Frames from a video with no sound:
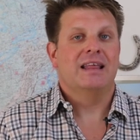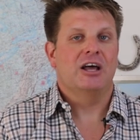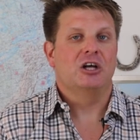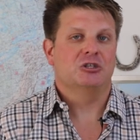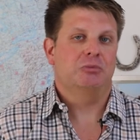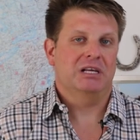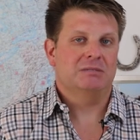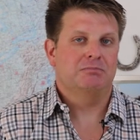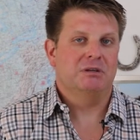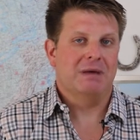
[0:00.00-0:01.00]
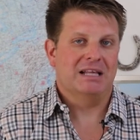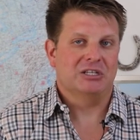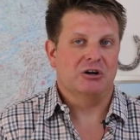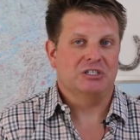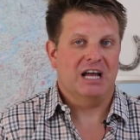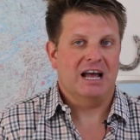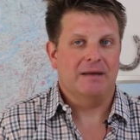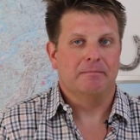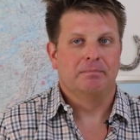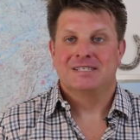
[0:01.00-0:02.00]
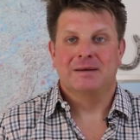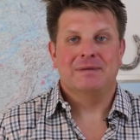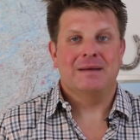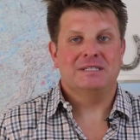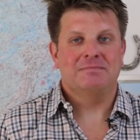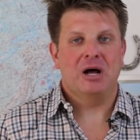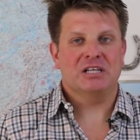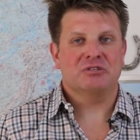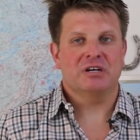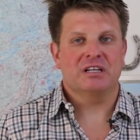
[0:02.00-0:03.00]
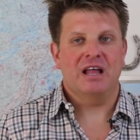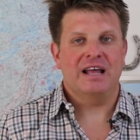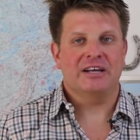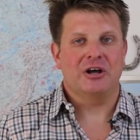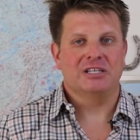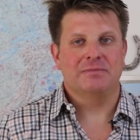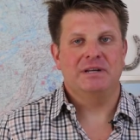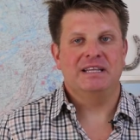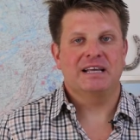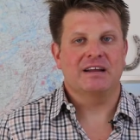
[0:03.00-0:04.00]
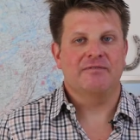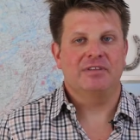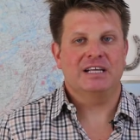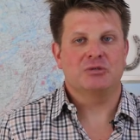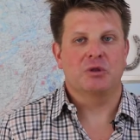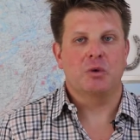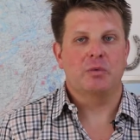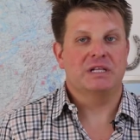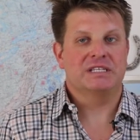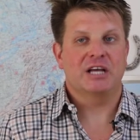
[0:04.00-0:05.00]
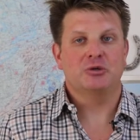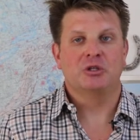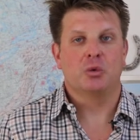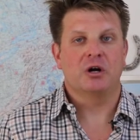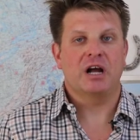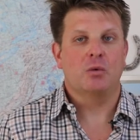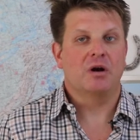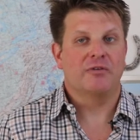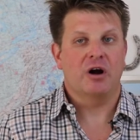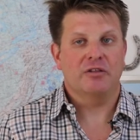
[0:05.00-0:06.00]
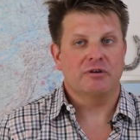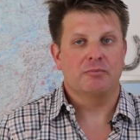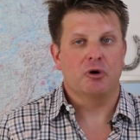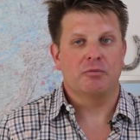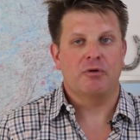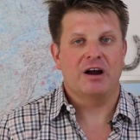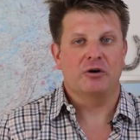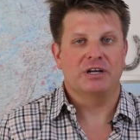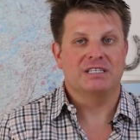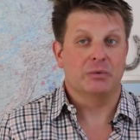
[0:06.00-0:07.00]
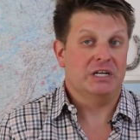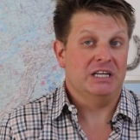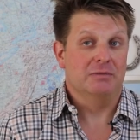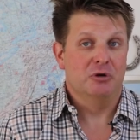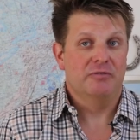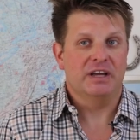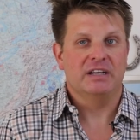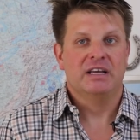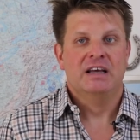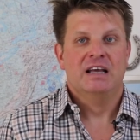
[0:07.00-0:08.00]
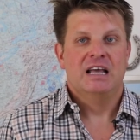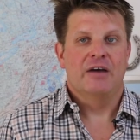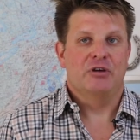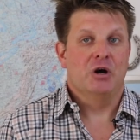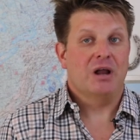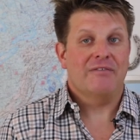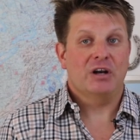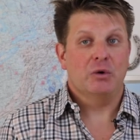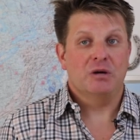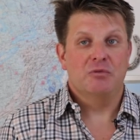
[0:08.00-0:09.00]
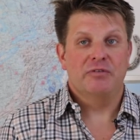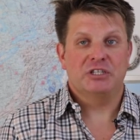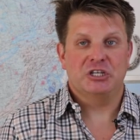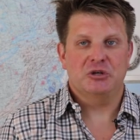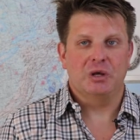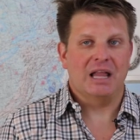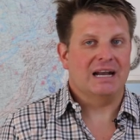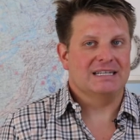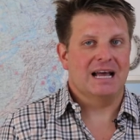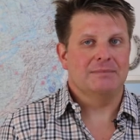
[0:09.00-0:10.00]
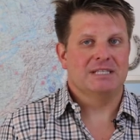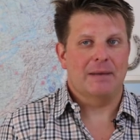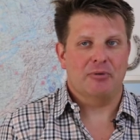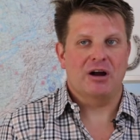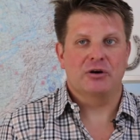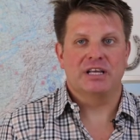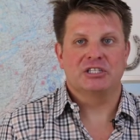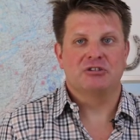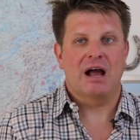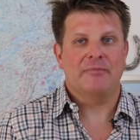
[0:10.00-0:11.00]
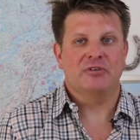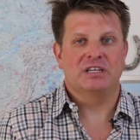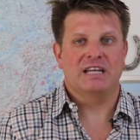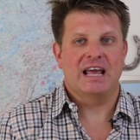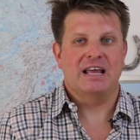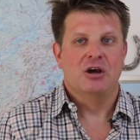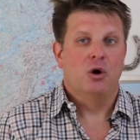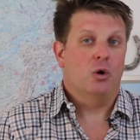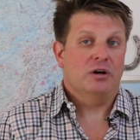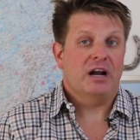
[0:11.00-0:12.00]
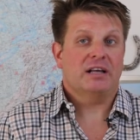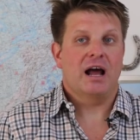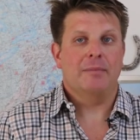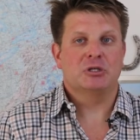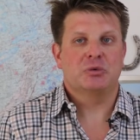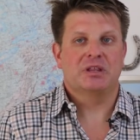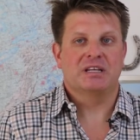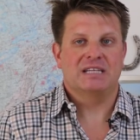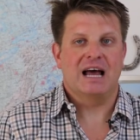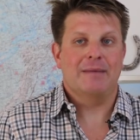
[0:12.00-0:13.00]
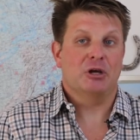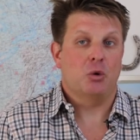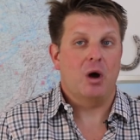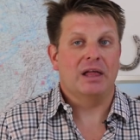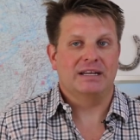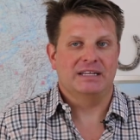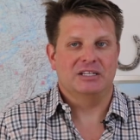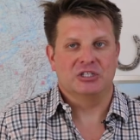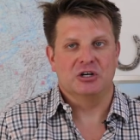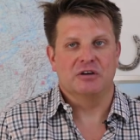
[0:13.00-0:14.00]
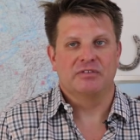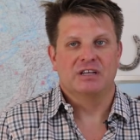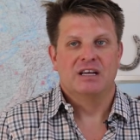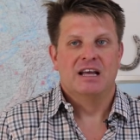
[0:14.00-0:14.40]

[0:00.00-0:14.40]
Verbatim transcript: they also place demands on our time. Sometimes the boss or a client calls a meeting that conflicts with when we had scheduled to work on one of our other important priorities and we need to move it. If we don't have anywhere to move it to, a lot of times that priority gets dropped for the day or not accomplished within the time and quality it deserved.